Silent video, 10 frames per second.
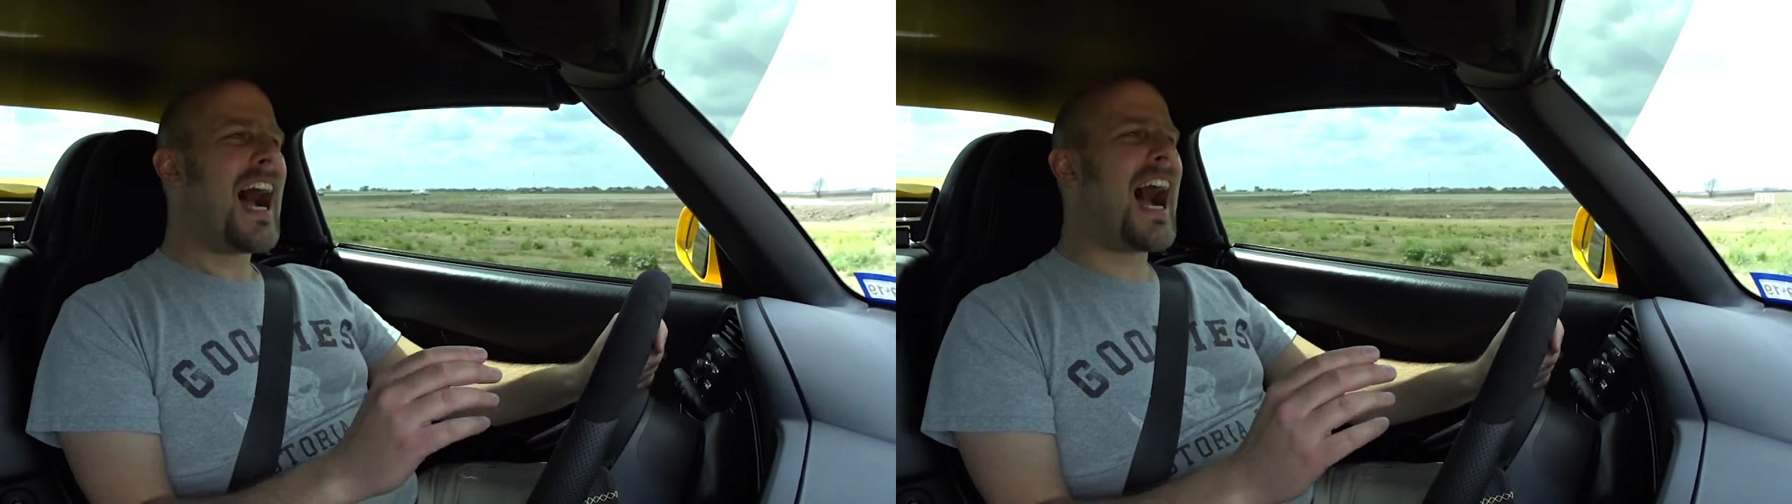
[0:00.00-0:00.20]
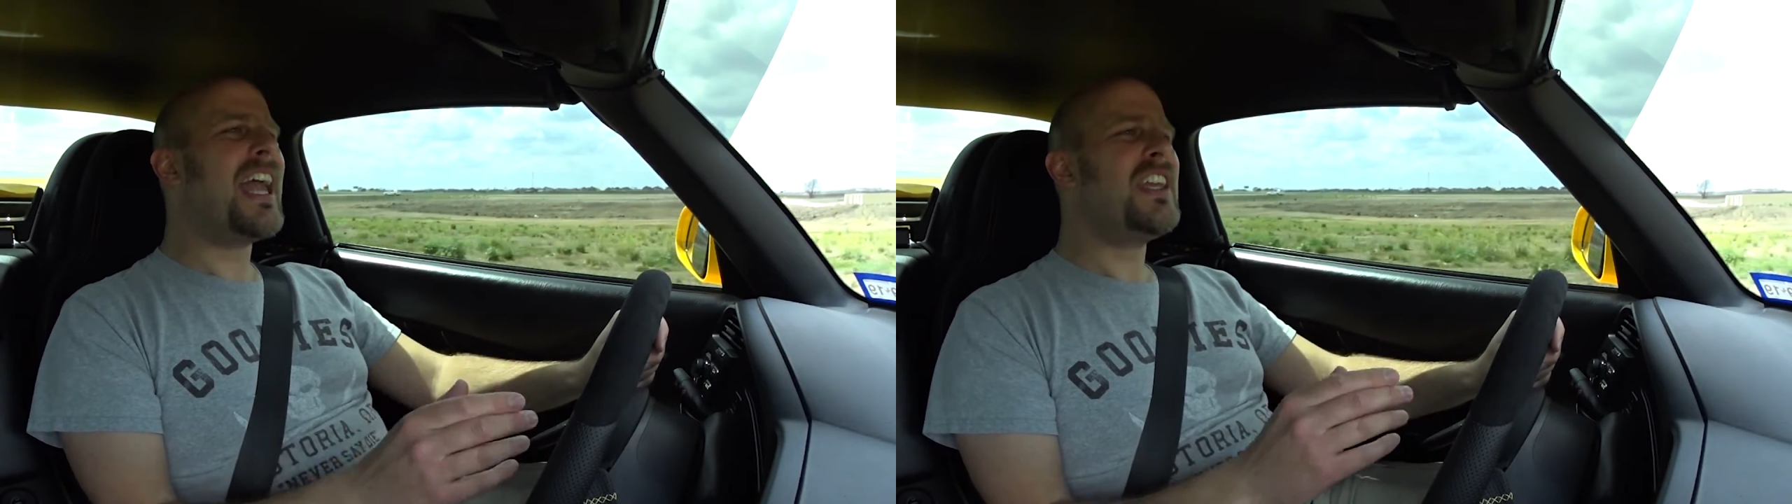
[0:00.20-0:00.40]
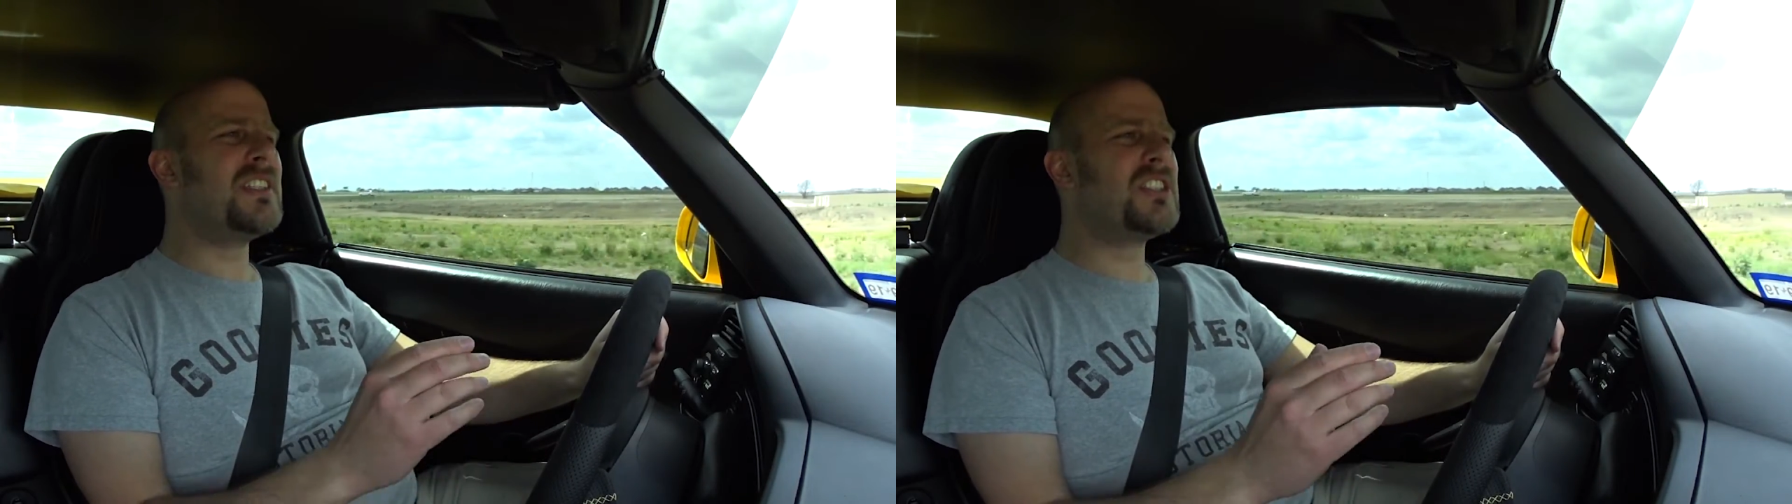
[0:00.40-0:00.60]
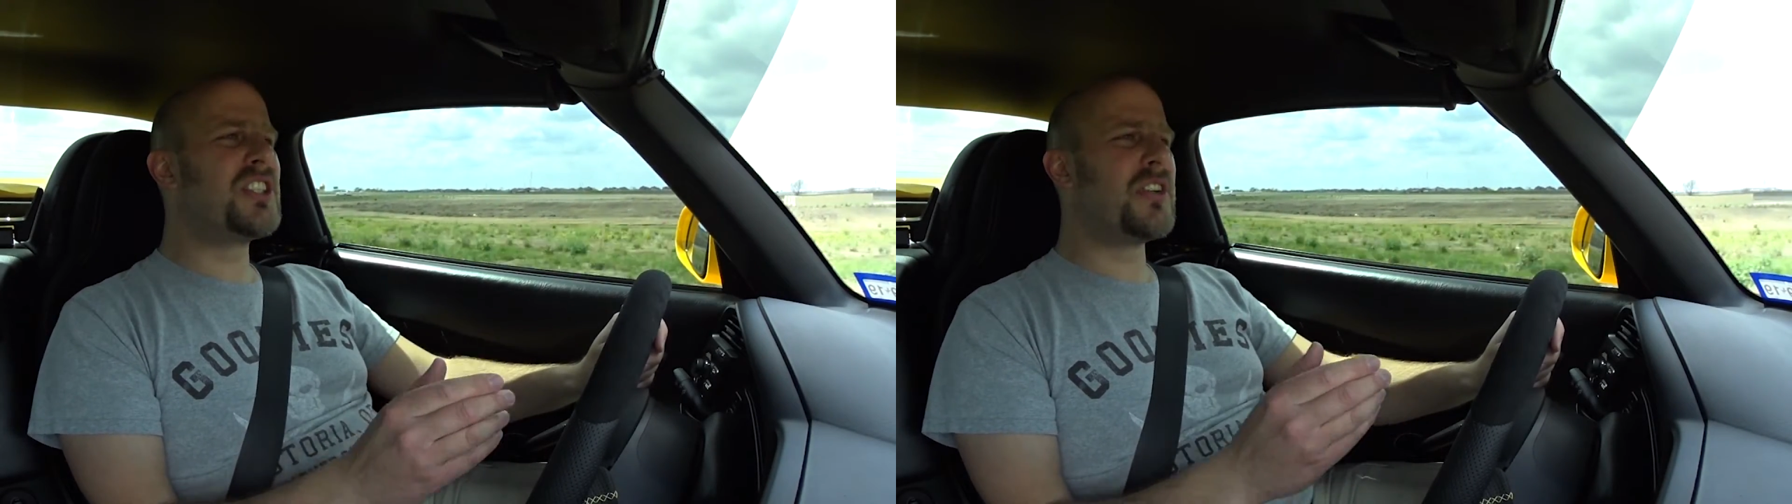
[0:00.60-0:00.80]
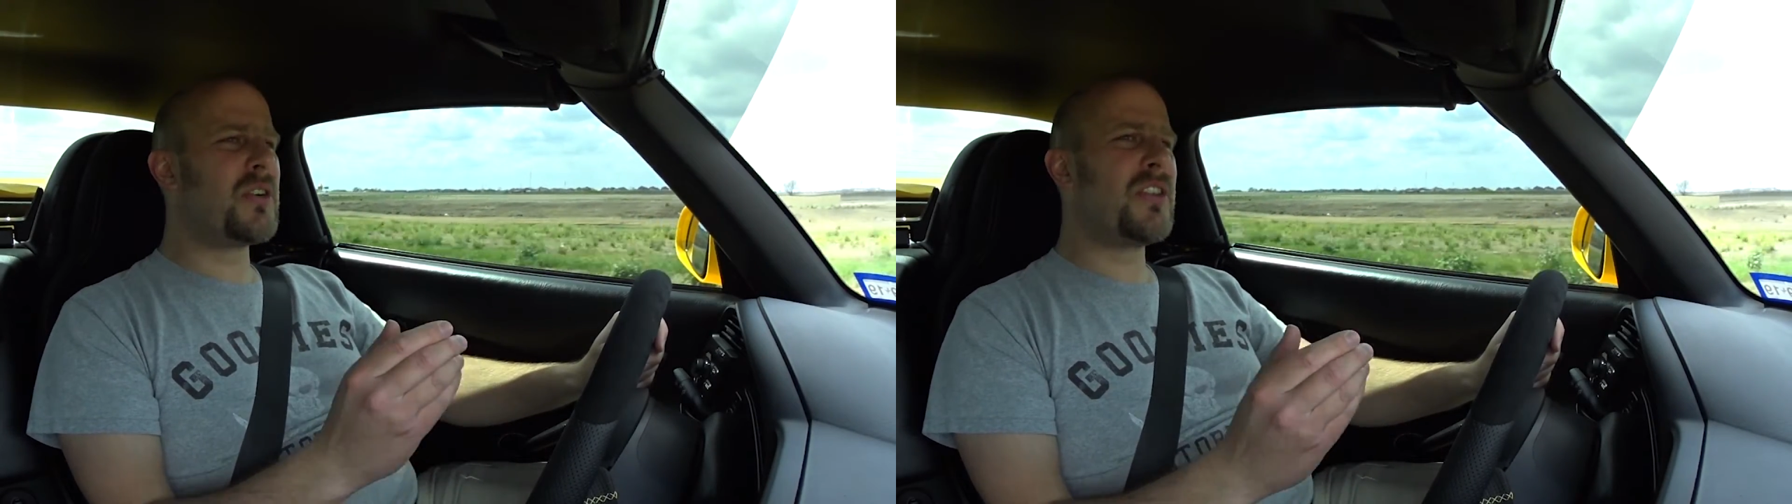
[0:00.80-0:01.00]
I
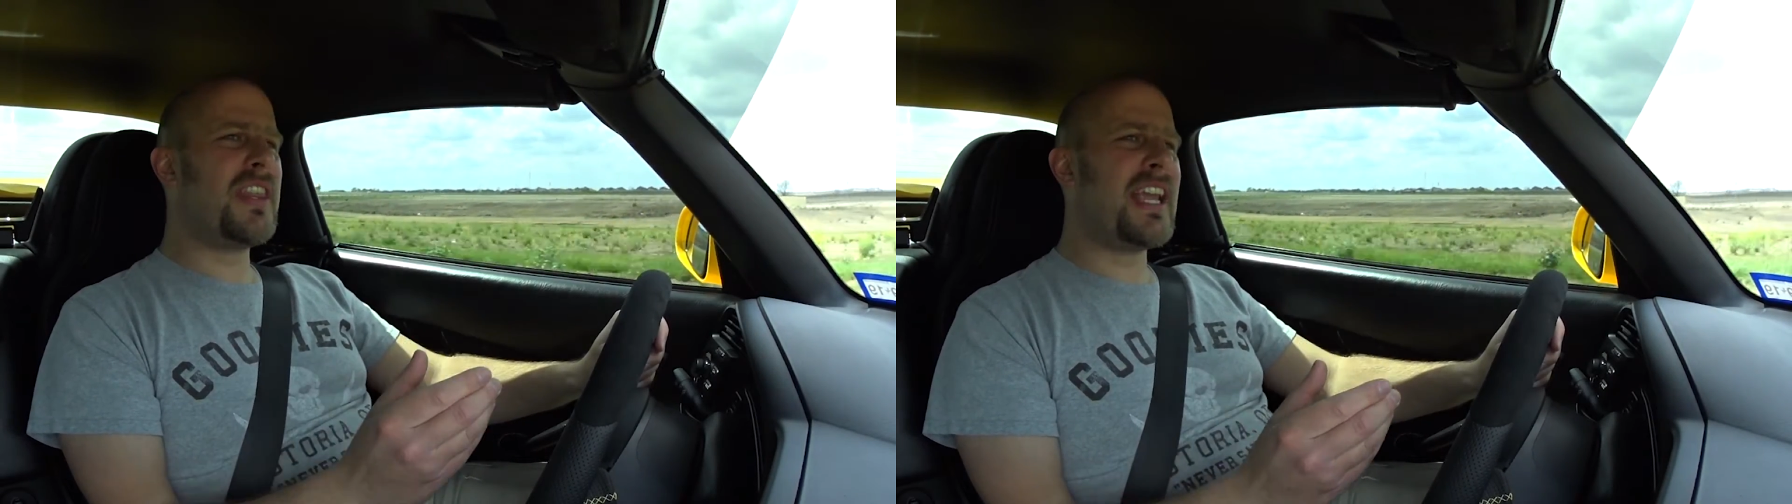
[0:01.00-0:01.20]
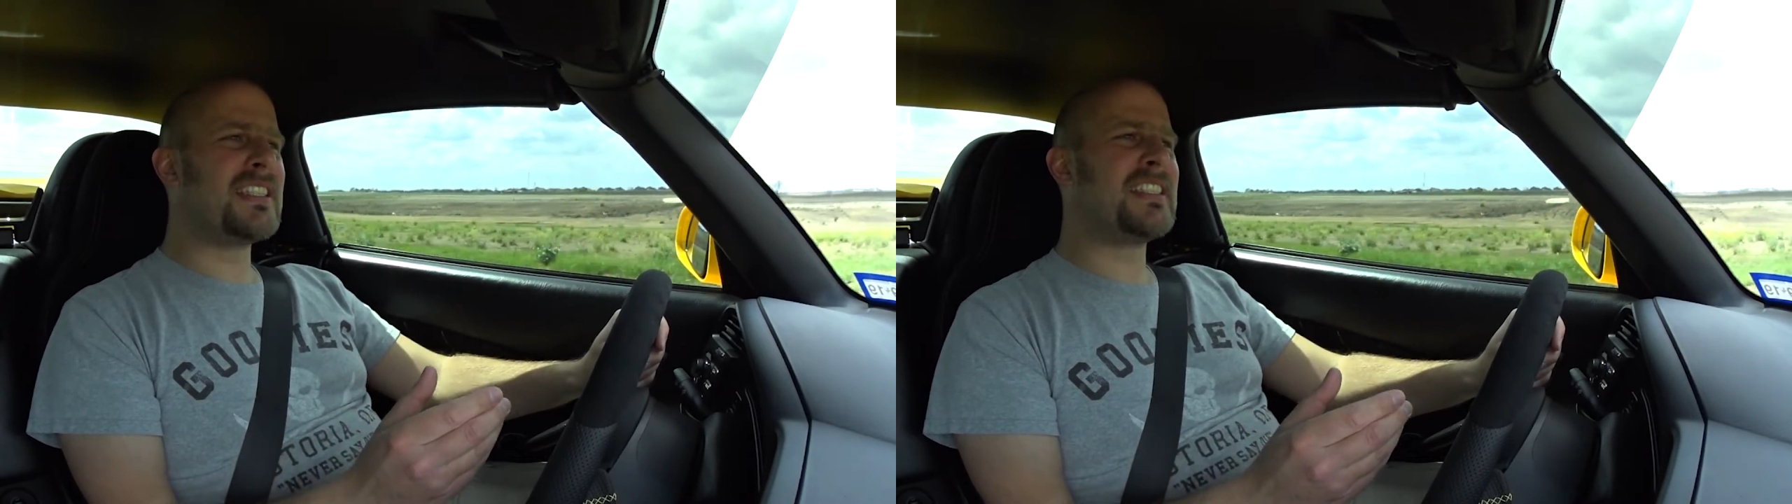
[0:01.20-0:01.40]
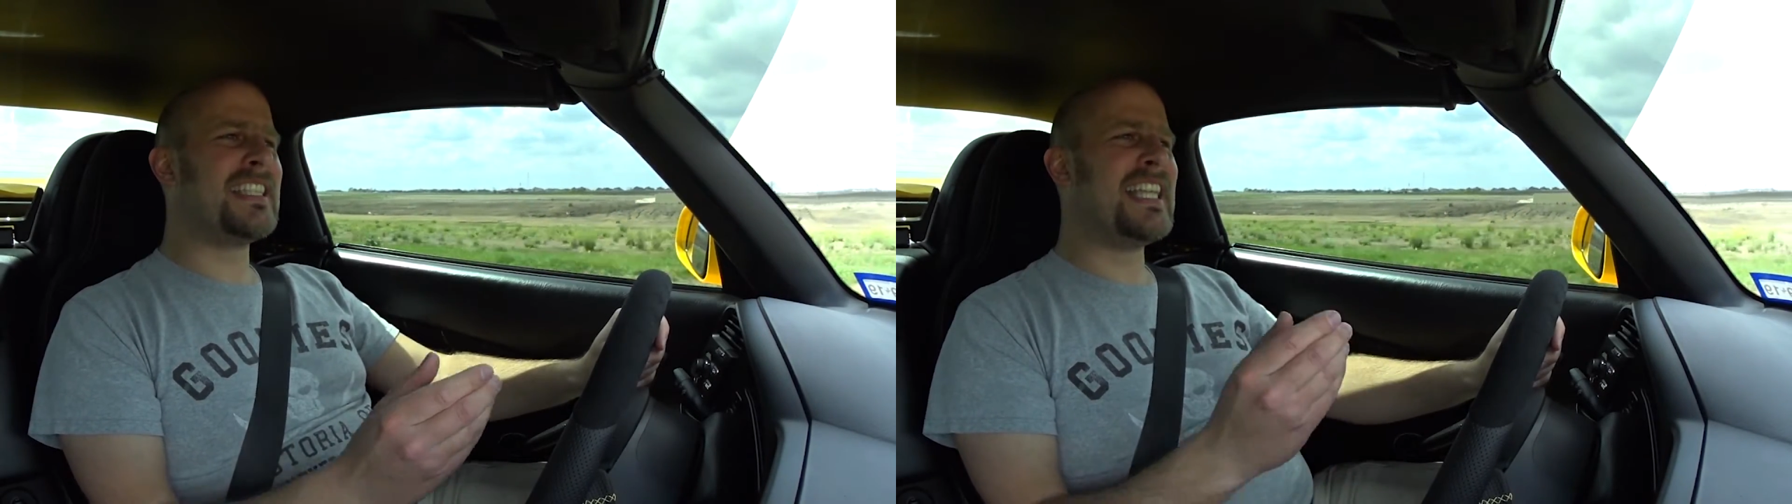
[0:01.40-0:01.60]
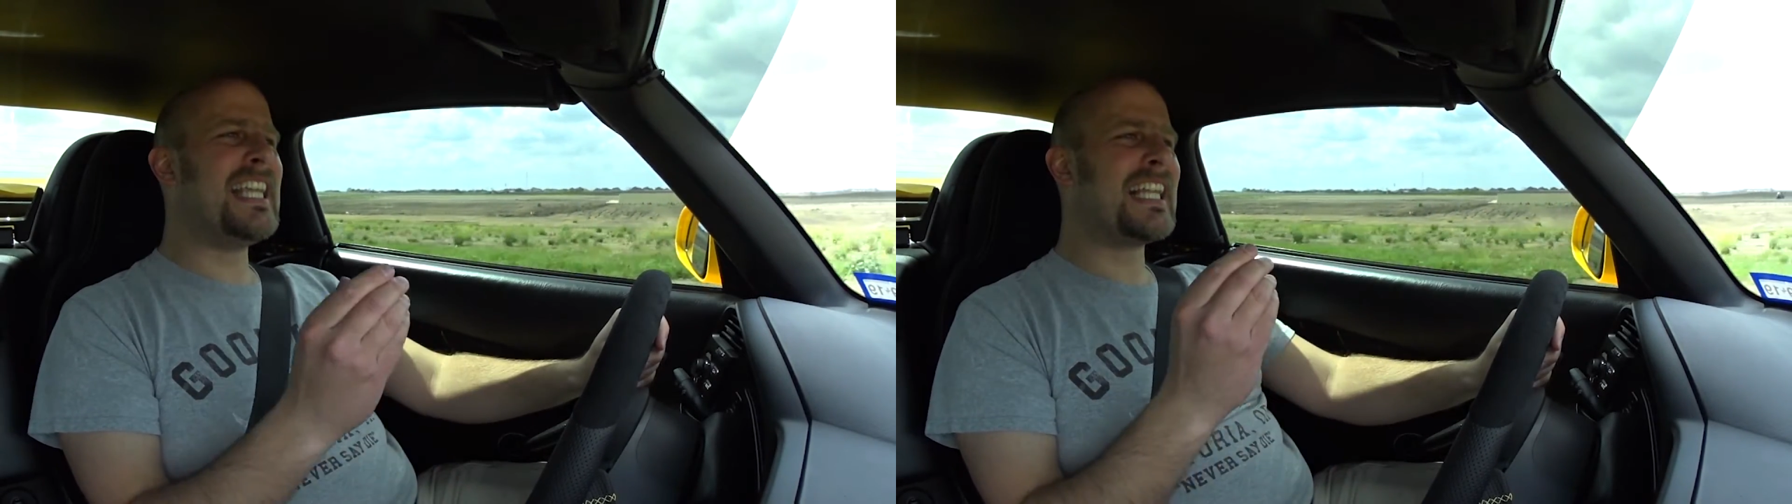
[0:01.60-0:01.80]
consider this the